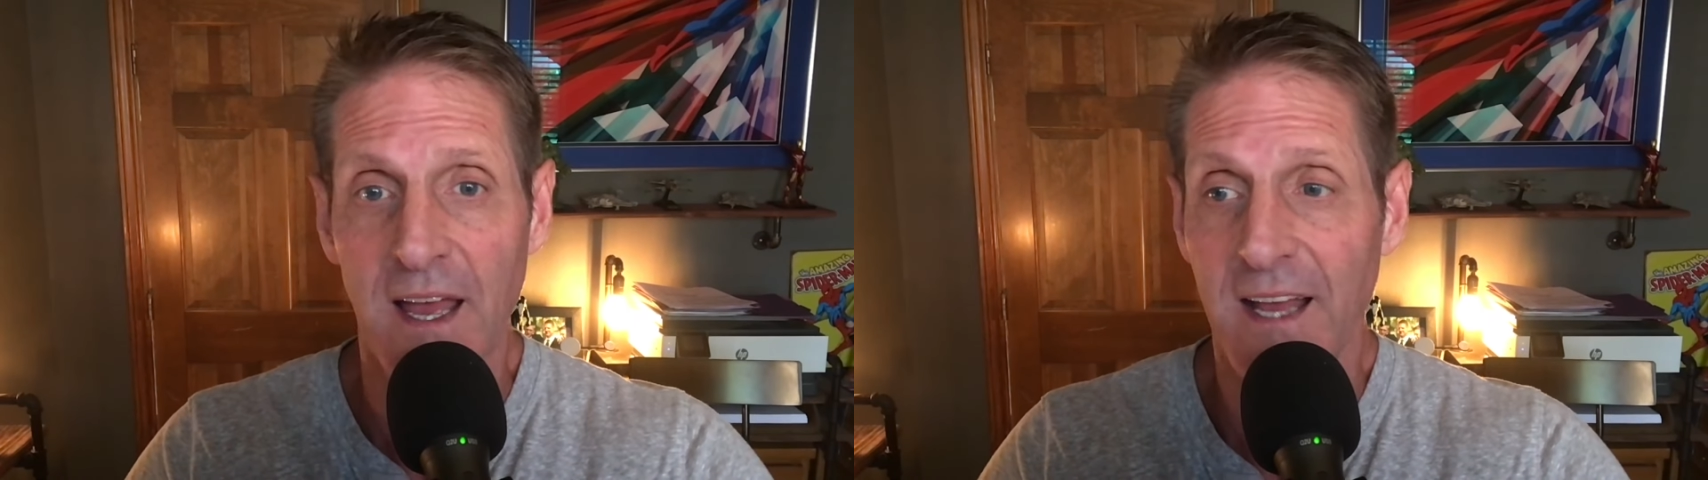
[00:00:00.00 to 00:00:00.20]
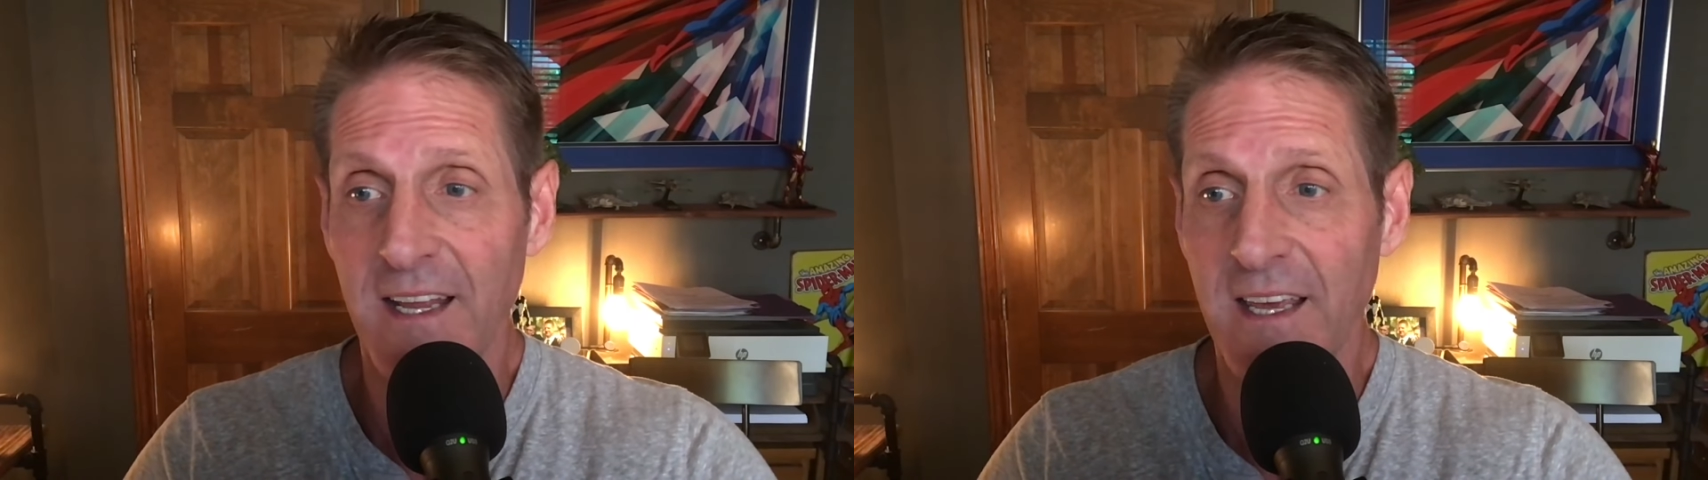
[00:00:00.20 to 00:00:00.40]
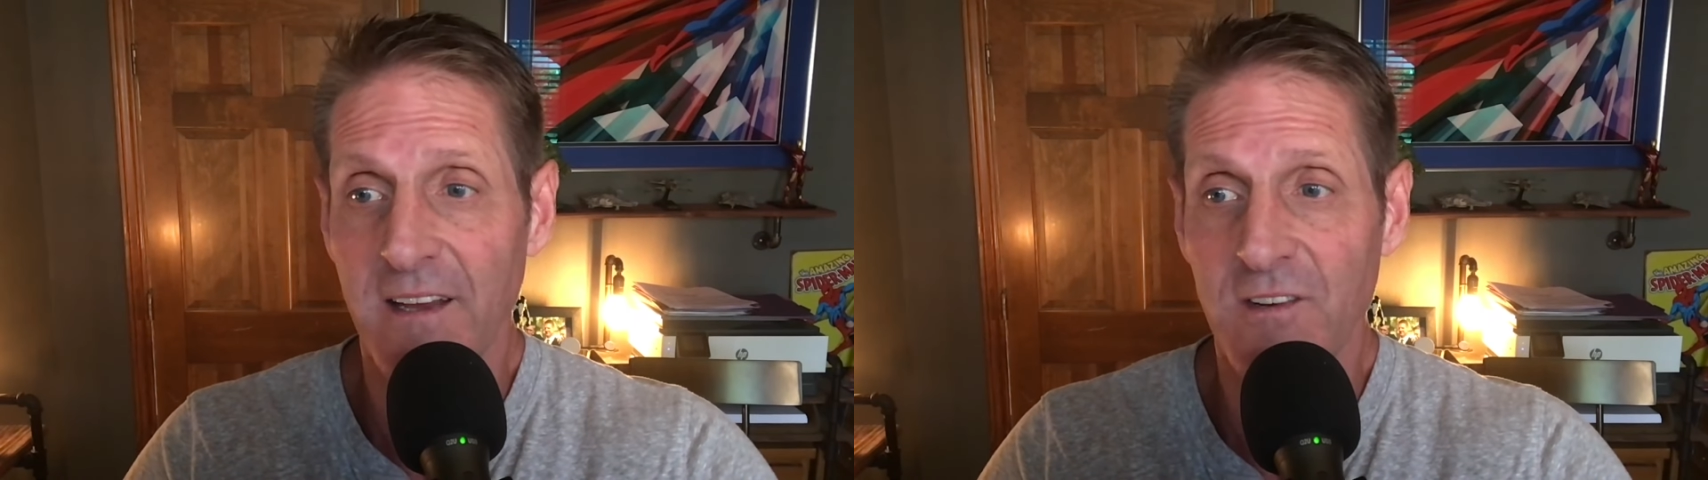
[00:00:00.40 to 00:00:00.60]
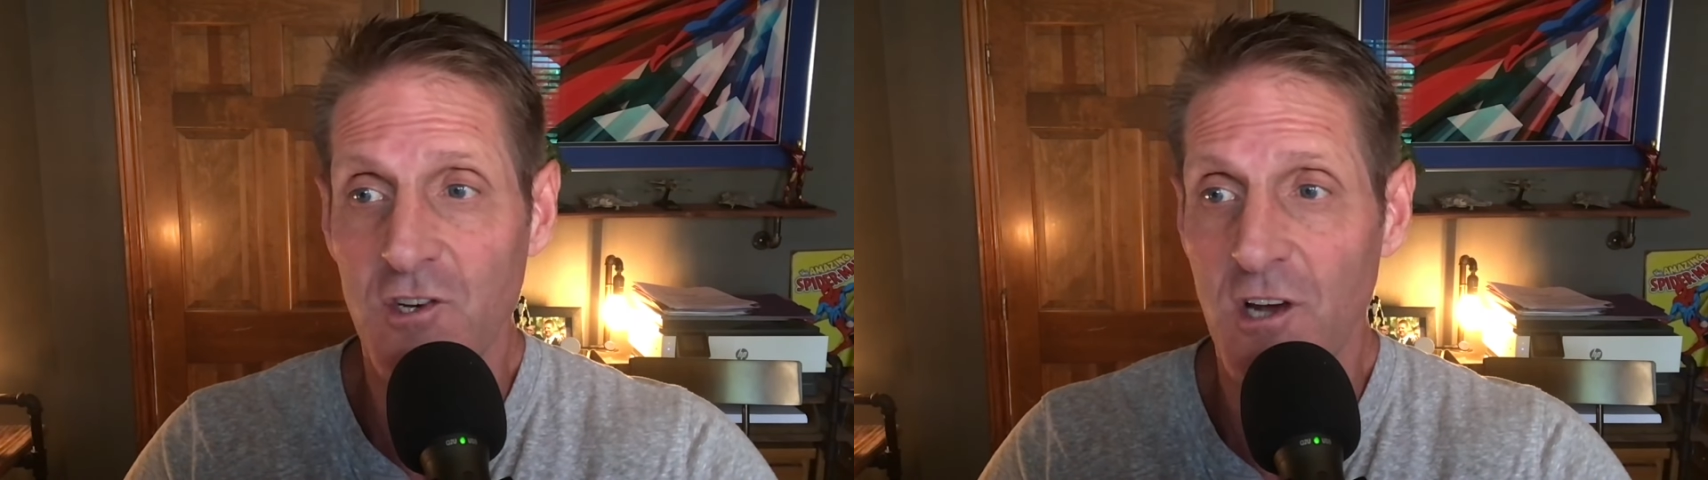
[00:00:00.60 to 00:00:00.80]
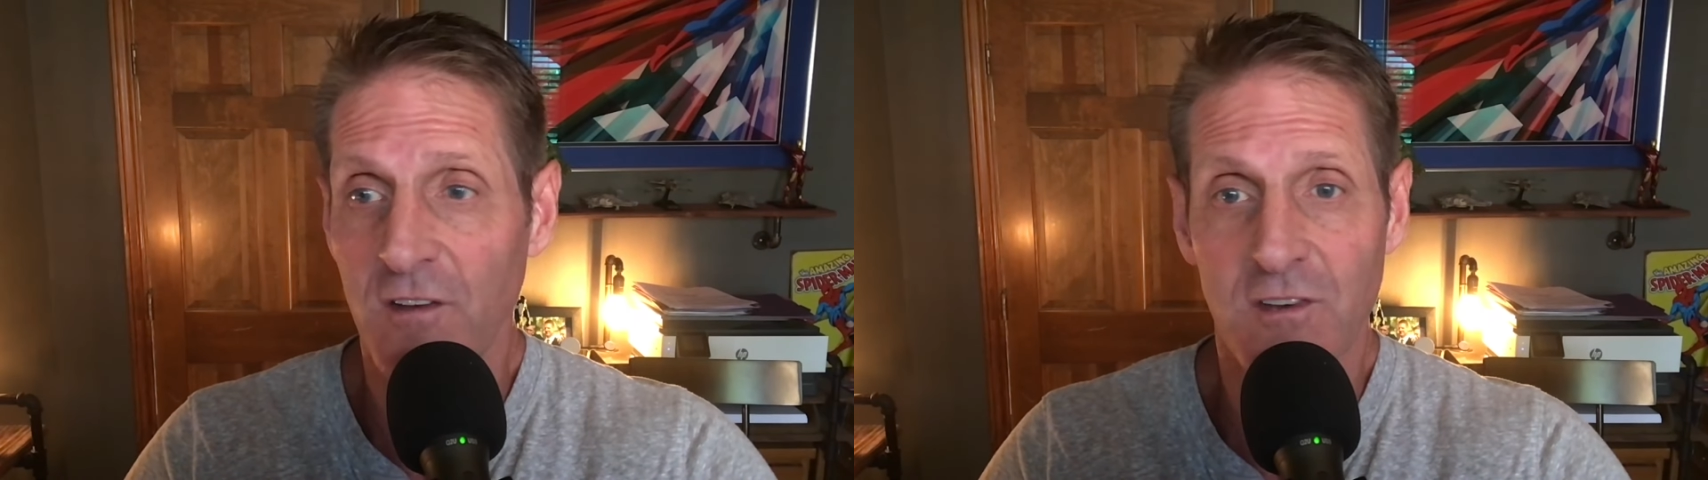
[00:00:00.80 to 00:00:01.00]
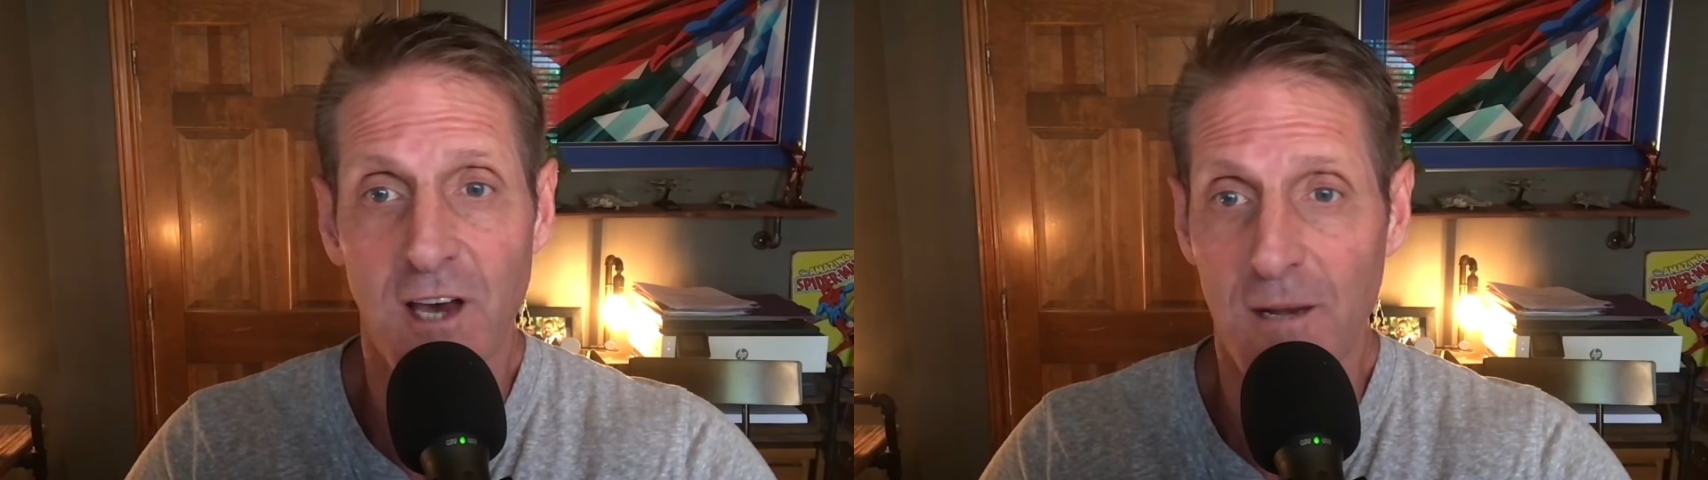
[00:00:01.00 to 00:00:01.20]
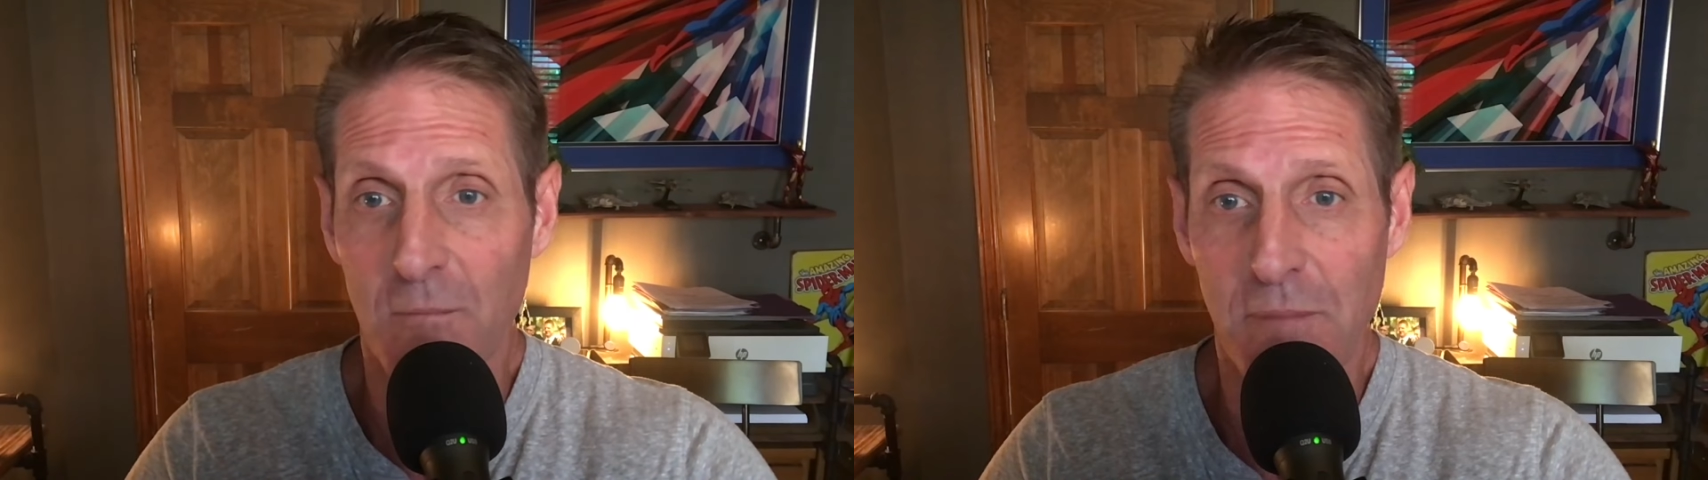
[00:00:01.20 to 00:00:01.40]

and he had just gotten